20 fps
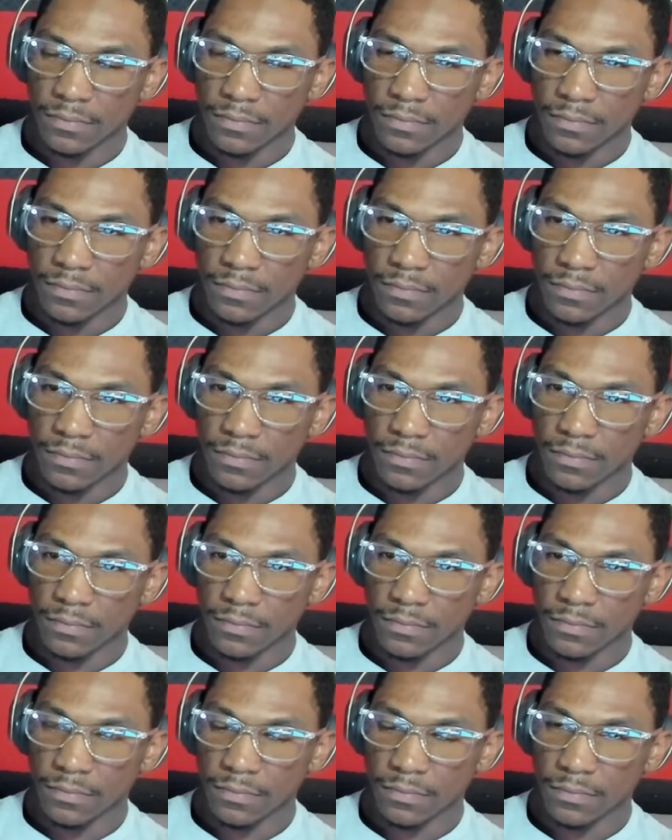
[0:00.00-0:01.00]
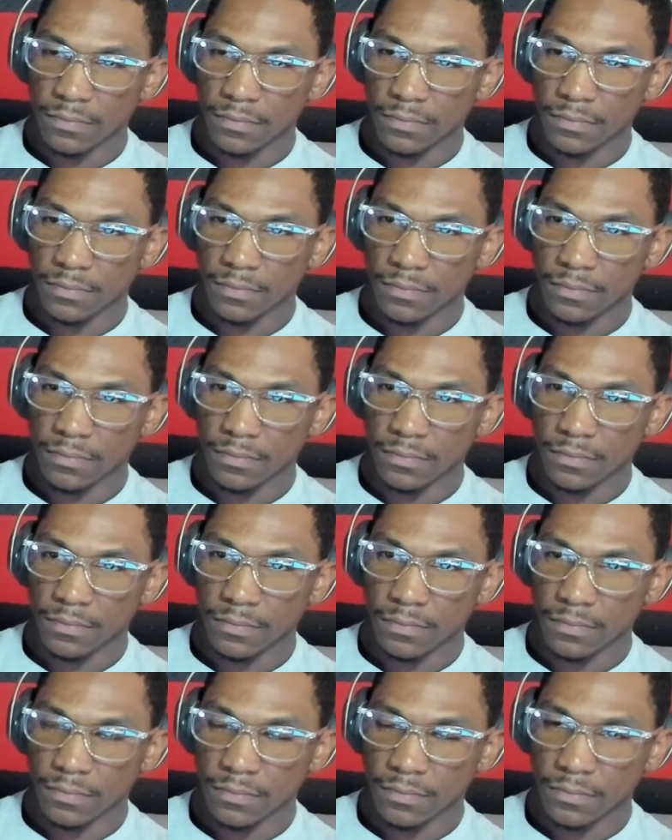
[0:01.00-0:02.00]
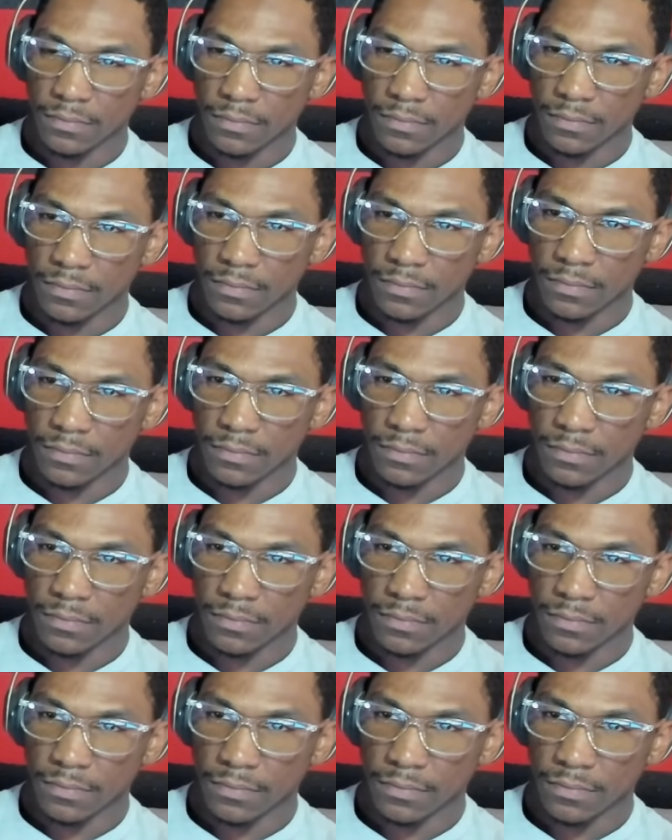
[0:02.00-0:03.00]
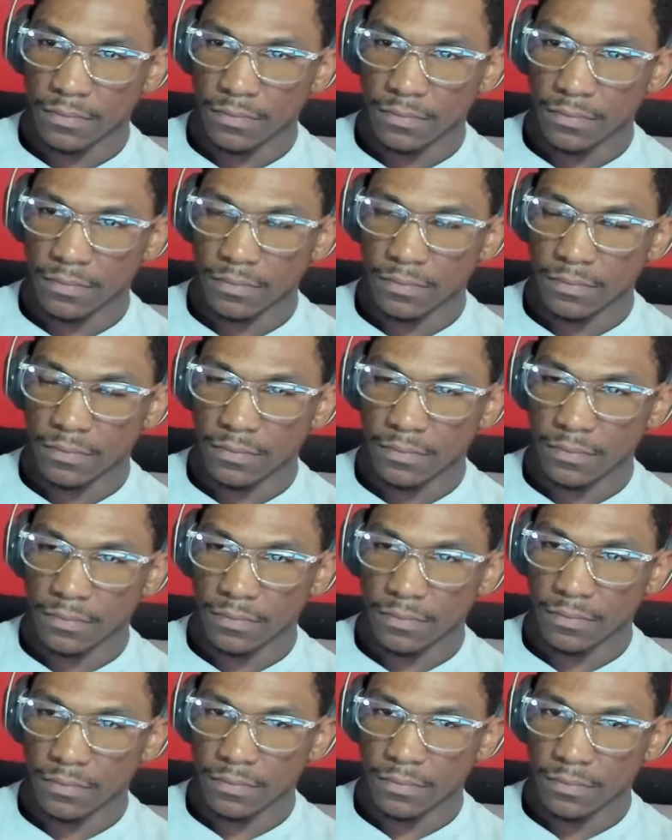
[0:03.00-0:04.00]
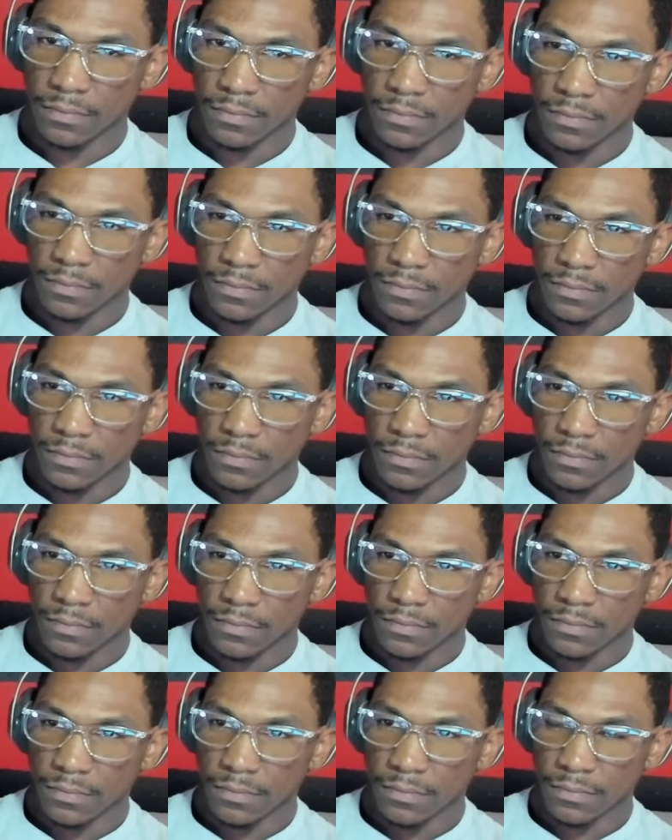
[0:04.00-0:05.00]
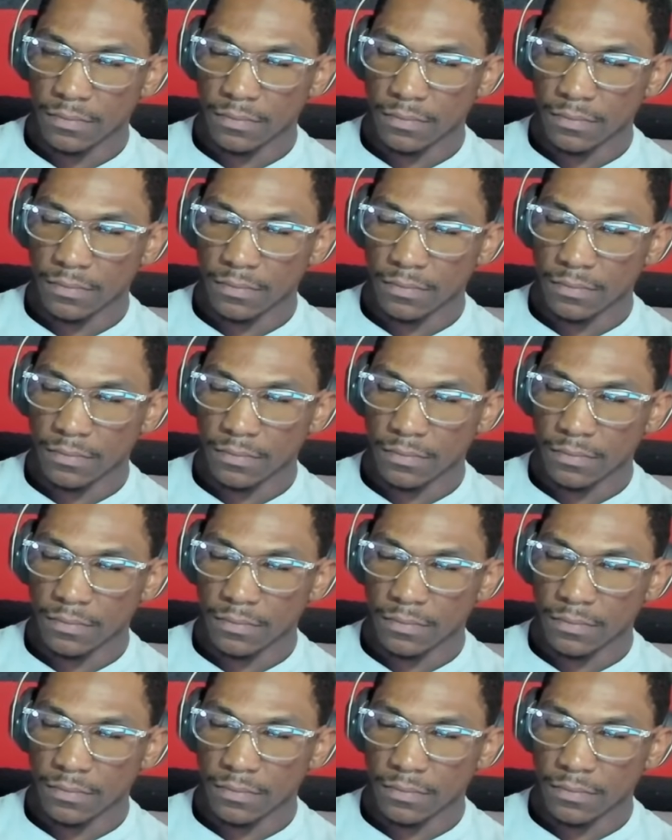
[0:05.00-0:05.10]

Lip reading: (silent)